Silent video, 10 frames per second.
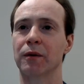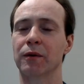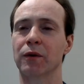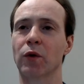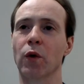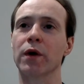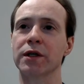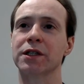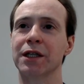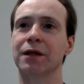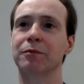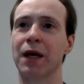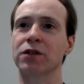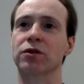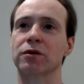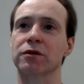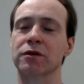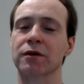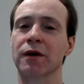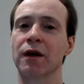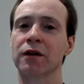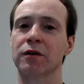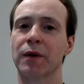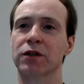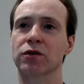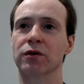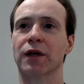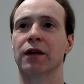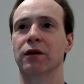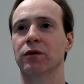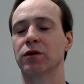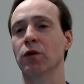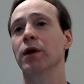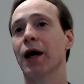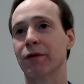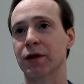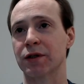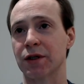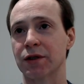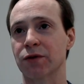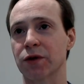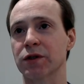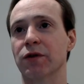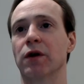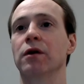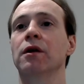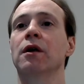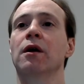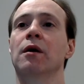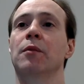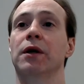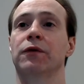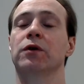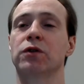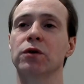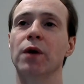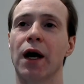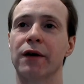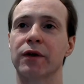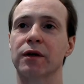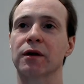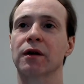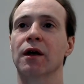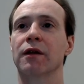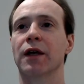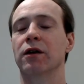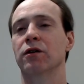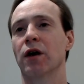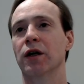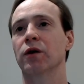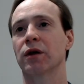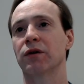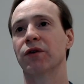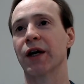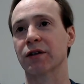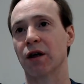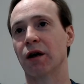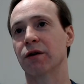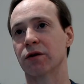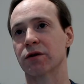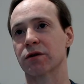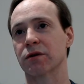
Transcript: quarantine measures to make sure that you don't have the disease, first of all, but if you do have it, that you're not going to infect others.